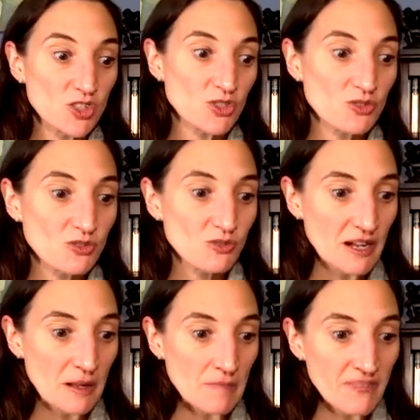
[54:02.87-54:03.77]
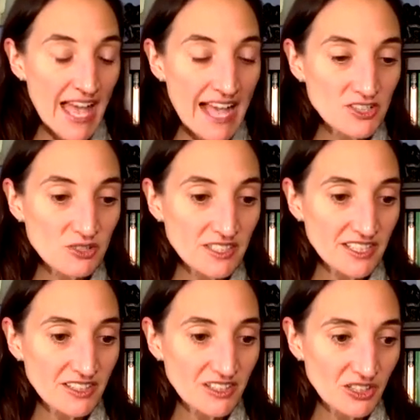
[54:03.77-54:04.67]
to
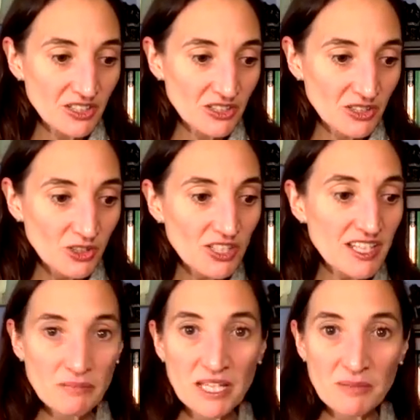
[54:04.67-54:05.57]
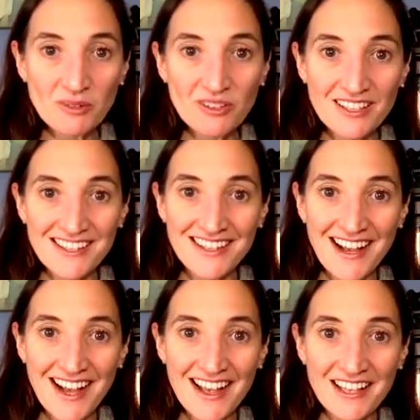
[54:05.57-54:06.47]
actually looking people in the
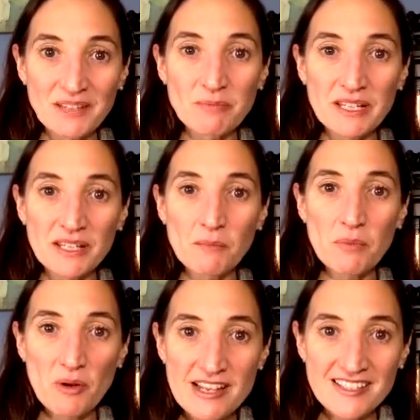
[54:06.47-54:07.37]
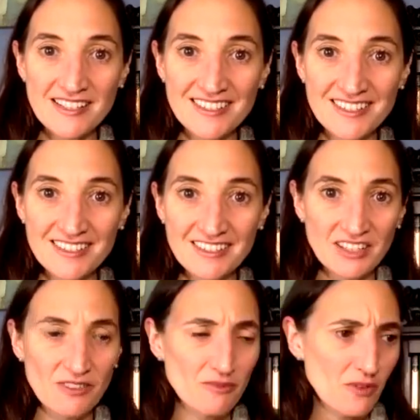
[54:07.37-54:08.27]
eye and being present, you
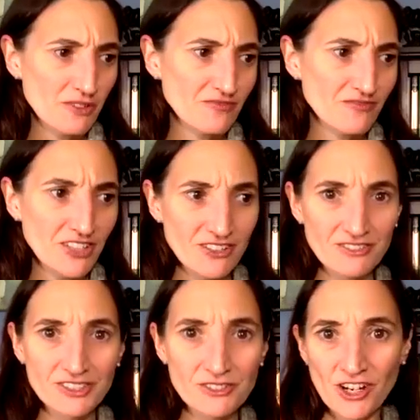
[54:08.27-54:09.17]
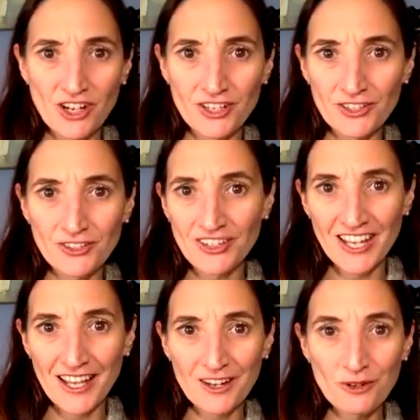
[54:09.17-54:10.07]
know, or, you know, your dog or your
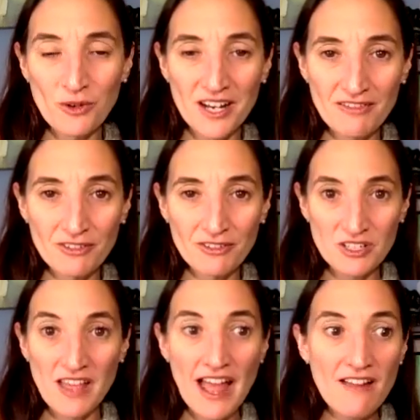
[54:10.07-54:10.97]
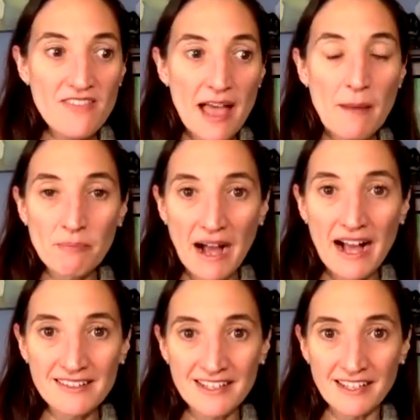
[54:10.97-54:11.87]
cat or whatever, to have that
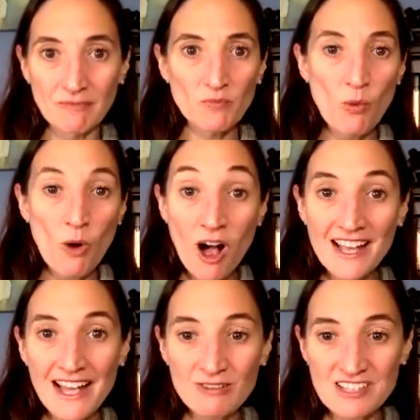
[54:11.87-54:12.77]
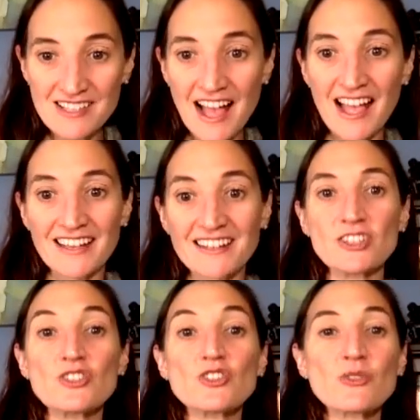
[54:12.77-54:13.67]
bonding. Walk outside,
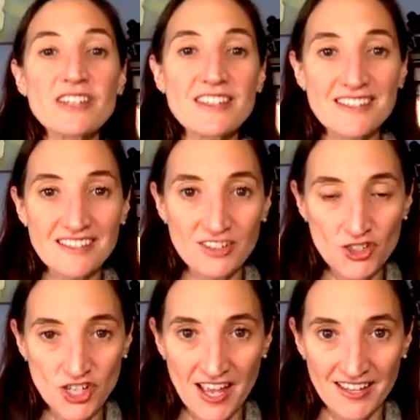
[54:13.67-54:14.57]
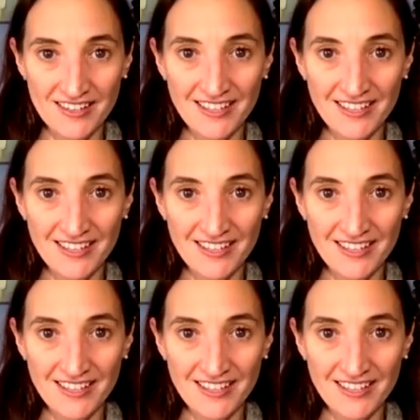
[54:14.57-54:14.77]
enjoy the sunshine.